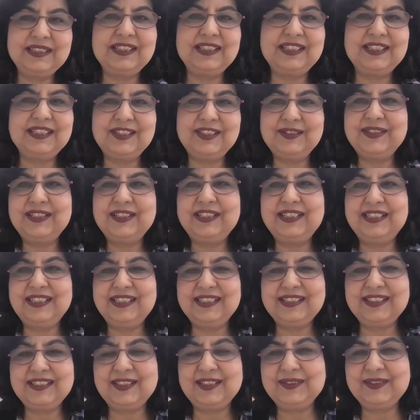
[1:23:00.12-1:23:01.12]
done, you
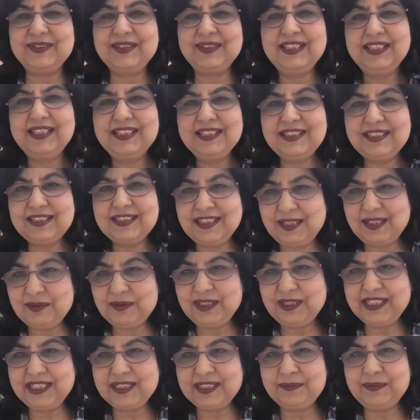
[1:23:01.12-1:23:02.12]
guys. So
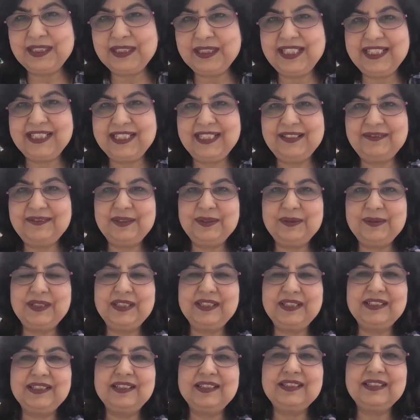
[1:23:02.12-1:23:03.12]
Assalamu alaikum again,
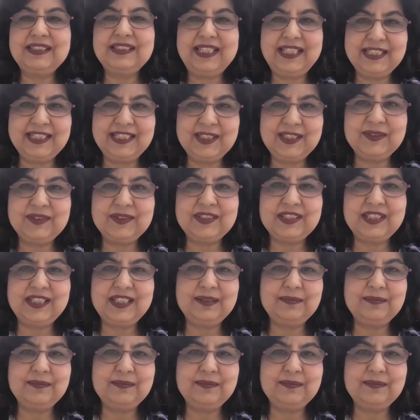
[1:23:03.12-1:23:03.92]
everyone. Thank you, Simon.